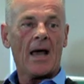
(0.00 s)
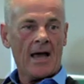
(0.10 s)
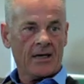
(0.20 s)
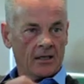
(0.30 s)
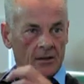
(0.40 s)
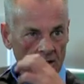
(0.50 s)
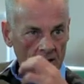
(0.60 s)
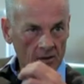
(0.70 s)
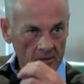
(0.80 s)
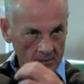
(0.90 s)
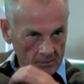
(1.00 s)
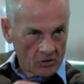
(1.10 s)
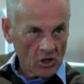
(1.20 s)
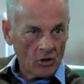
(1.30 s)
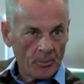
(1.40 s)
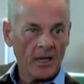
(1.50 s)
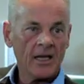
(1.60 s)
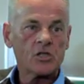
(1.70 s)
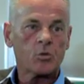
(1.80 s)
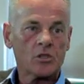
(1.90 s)
And so the
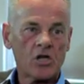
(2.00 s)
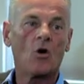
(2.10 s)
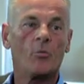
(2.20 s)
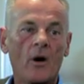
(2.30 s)
police were told